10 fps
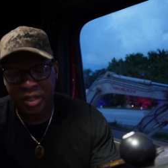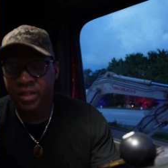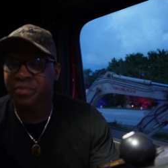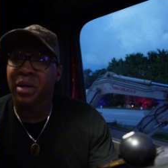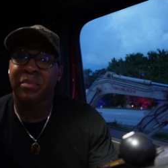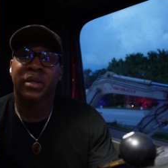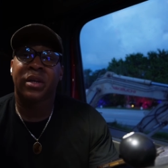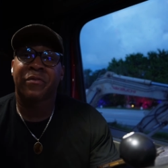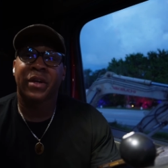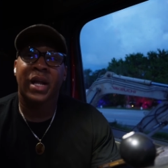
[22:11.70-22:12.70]
this may be
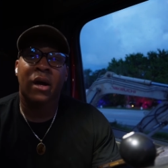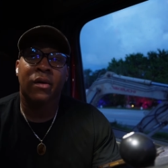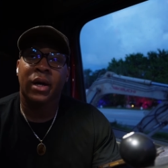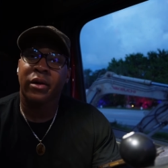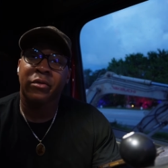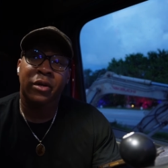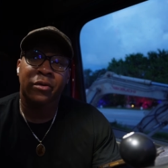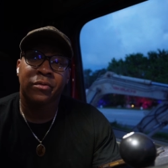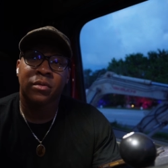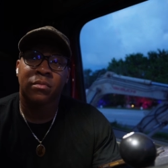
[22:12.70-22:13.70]
different now, I don't
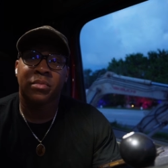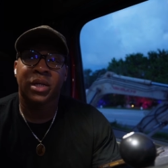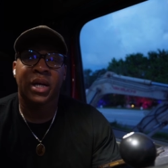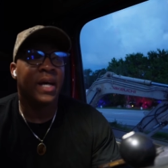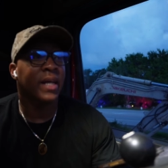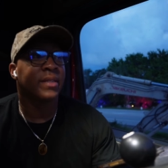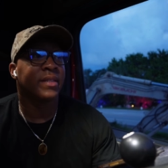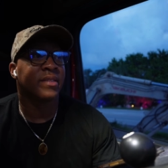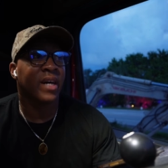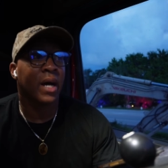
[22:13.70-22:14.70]
know, but at
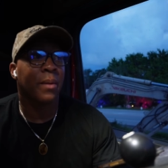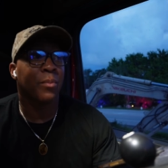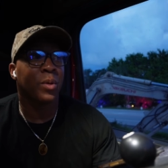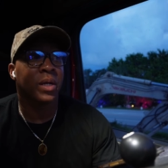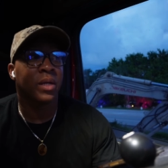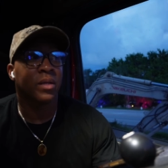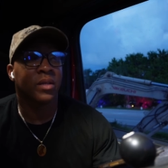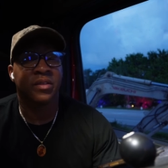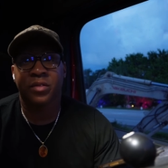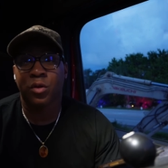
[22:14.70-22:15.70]
the time when
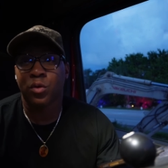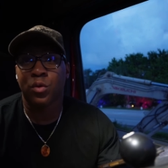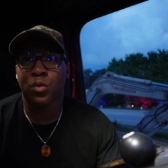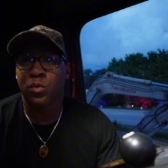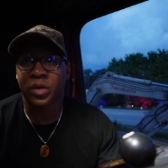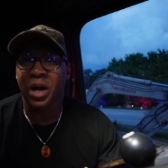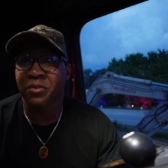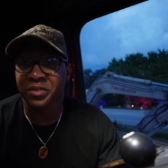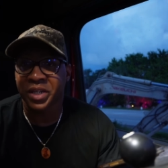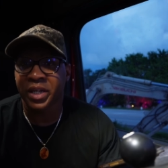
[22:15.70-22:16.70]
this whole, when I
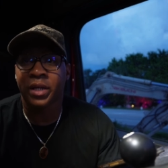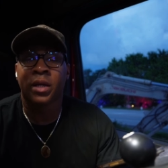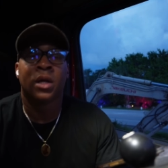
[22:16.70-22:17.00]
was looking,